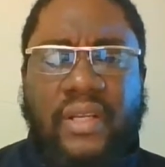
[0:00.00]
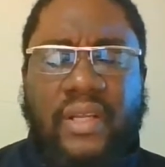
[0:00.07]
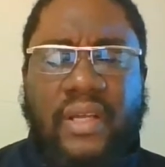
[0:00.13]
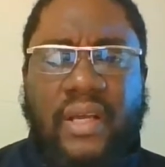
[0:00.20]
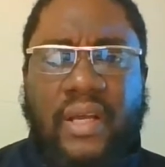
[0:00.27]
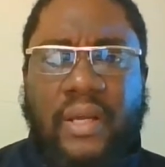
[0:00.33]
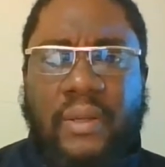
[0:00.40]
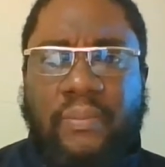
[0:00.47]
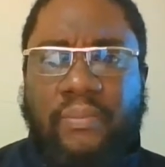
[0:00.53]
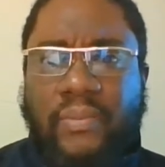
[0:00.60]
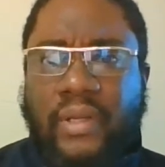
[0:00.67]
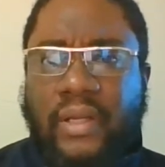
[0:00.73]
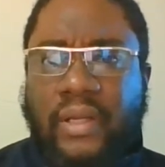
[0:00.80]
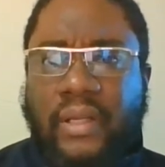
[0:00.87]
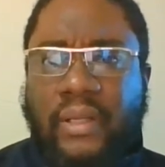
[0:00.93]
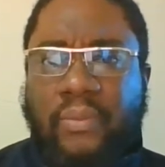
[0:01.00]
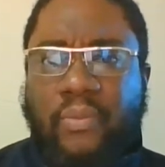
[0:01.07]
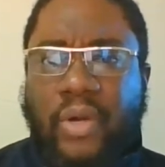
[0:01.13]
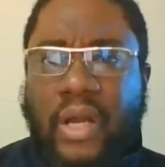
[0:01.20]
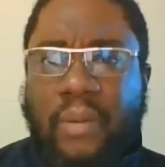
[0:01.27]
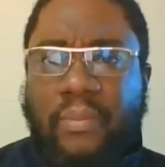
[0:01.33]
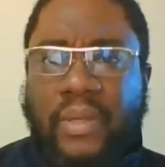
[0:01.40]

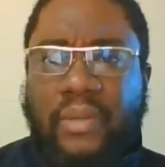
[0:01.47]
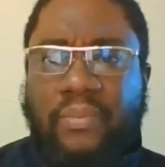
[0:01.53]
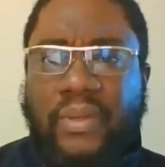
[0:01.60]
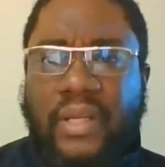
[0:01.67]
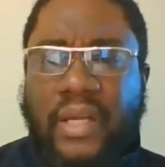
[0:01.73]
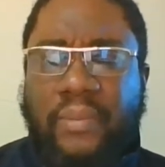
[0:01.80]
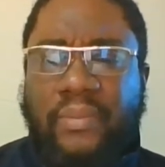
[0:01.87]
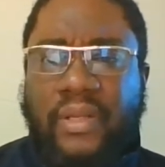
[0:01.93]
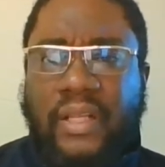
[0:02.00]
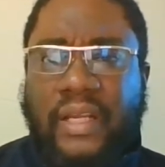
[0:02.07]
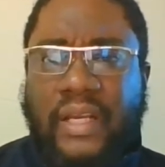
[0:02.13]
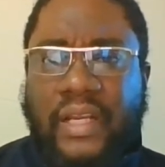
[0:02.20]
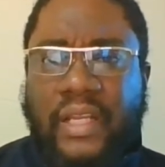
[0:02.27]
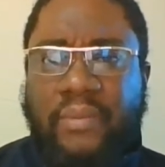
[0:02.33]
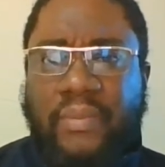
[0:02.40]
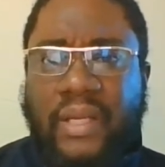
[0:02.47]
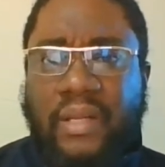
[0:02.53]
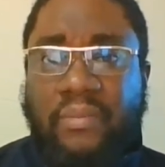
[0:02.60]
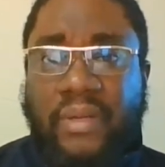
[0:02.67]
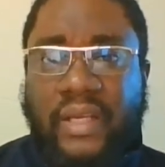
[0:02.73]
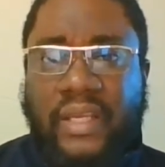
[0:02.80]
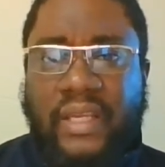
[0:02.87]
Muhammad bin Abdul Karim al
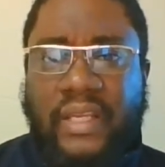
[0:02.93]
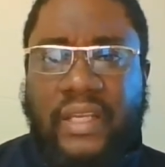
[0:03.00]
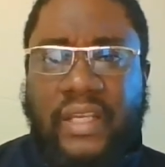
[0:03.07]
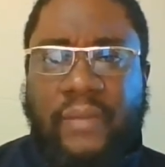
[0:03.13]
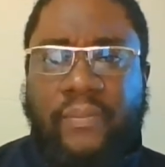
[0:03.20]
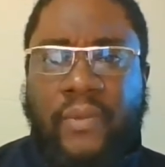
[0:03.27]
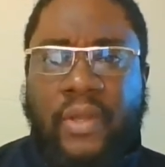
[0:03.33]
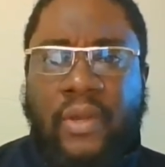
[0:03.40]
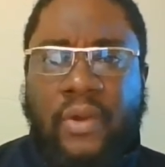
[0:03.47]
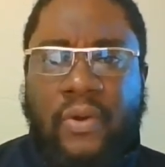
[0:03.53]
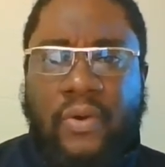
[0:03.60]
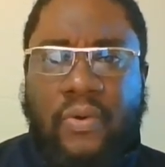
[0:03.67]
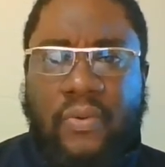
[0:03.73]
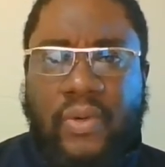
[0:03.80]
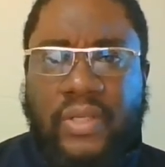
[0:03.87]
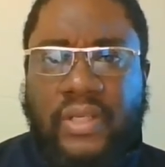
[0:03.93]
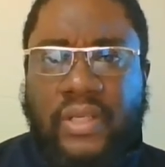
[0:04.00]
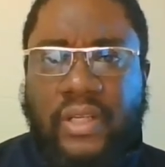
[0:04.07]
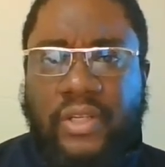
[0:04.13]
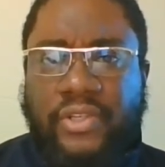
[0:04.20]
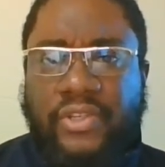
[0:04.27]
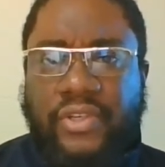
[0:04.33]
Maghili, who was an
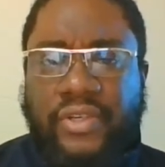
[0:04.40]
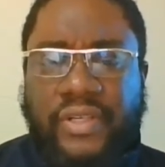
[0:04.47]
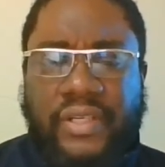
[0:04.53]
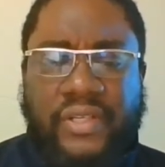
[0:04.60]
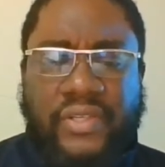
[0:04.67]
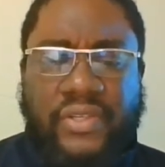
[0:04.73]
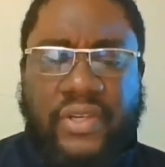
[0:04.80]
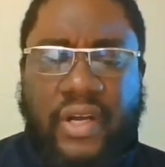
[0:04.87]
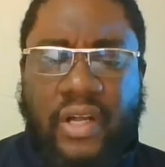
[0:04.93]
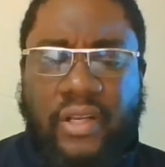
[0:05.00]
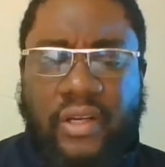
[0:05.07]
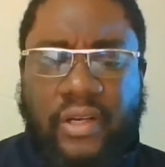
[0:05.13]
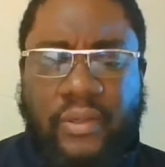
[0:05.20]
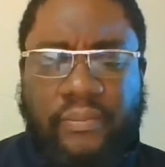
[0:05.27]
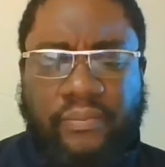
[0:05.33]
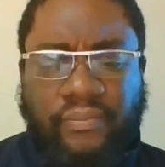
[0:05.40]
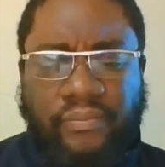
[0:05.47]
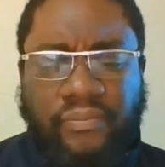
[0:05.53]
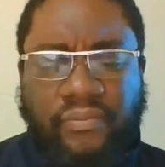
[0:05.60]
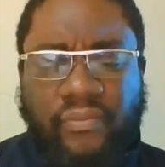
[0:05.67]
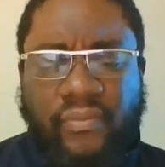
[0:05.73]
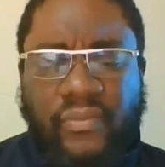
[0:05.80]
Algerian scholar
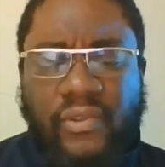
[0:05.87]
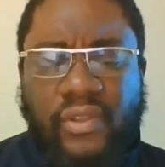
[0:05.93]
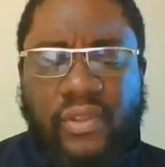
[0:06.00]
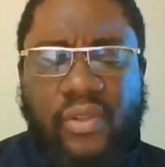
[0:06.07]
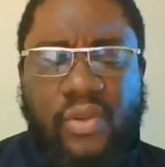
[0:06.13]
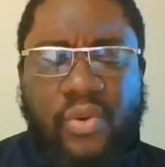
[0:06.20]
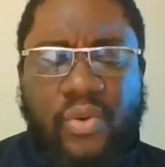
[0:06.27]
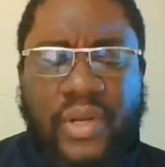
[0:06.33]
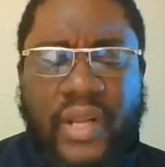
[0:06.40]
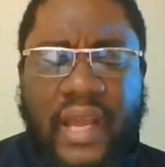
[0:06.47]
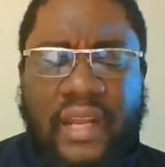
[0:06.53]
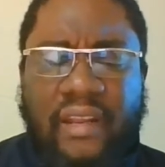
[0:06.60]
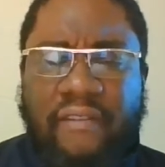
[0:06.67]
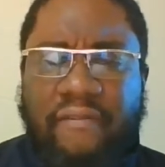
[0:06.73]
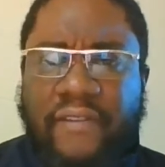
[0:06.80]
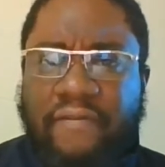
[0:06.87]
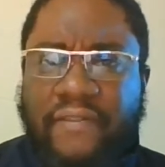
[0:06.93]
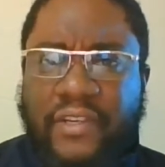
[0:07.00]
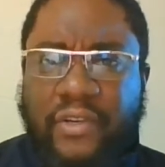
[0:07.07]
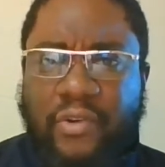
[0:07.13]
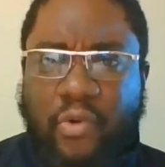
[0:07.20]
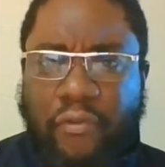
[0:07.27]
who died in
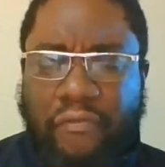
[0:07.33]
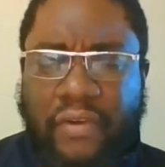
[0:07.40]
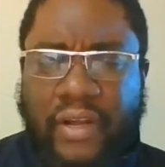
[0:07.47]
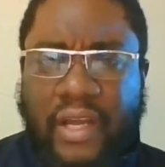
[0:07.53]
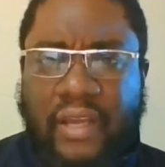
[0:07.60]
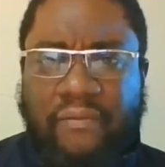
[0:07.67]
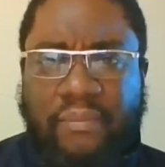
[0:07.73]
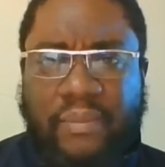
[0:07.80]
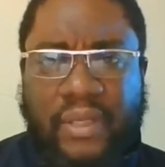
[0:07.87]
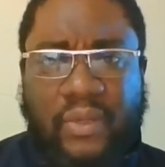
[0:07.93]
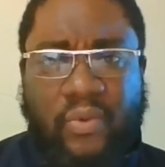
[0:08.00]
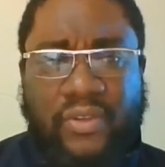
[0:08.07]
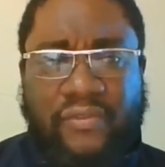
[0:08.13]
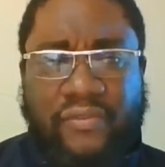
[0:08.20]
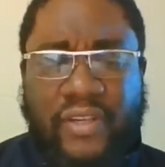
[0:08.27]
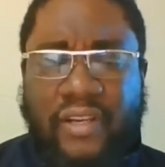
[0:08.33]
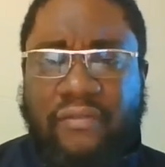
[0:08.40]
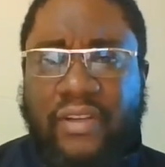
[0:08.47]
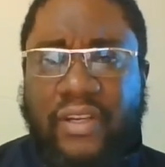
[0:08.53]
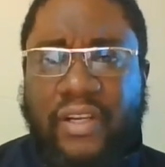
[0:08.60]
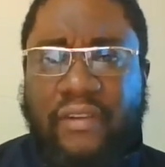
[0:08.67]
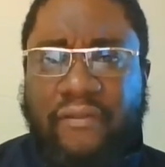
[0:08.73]
1505, but was very,
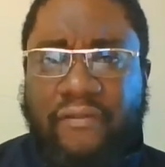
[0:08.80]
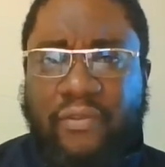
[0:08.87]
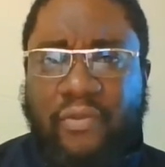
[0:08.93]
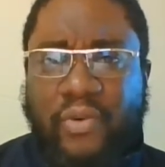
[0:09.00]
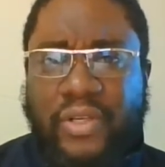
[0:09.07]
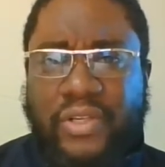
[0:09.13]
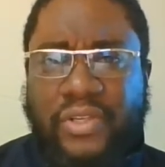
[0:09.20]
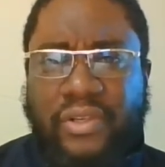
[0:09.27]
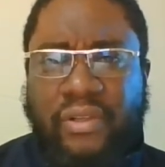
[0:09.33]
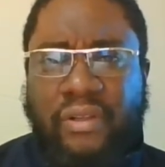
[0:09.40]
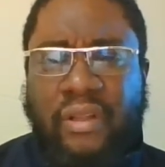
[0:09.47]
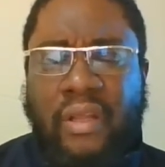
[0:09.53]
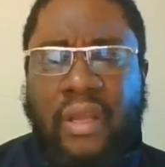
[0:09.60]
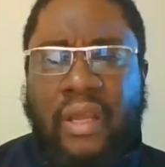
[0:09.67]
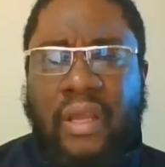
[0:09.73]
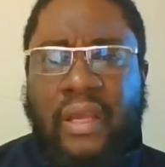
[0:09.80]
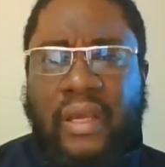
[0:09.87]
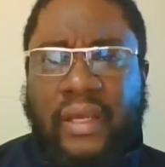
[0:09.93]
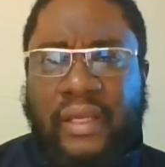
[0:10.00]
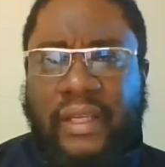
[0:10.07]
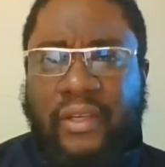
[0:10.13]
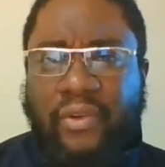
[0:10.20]
very influential
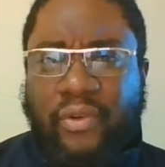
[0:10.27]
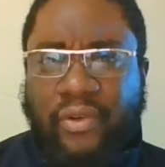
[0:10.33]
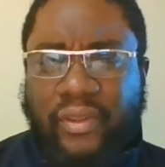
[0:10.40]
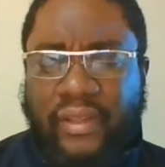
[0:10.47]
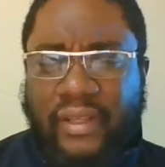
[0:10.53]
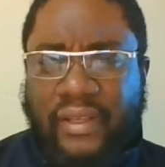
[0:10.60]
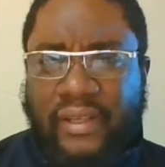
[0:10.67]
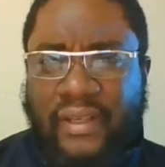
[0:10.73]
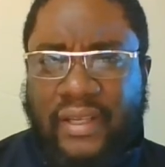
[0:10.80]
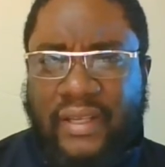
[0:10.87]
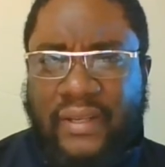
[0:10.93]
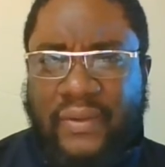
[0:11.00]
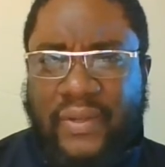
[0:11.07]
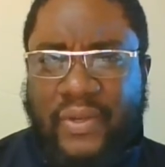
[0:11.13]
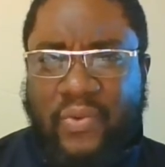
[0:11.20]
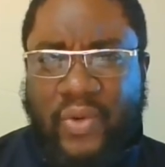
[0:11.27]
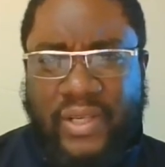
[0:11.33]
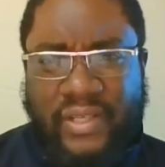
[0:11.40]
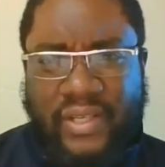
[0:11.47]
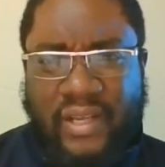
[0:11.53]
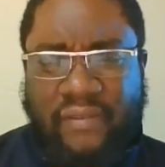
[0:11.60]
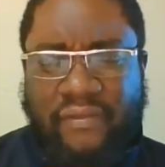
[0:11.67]
in
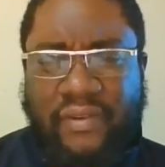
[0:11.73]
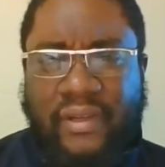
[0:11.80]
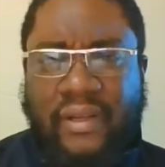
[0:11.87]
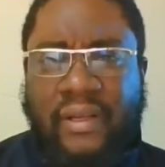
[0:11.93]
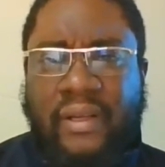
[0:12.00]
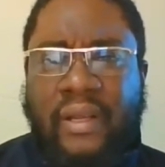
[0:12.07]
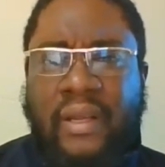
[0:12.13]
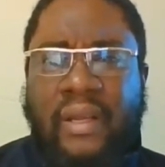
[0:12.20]
West Africa.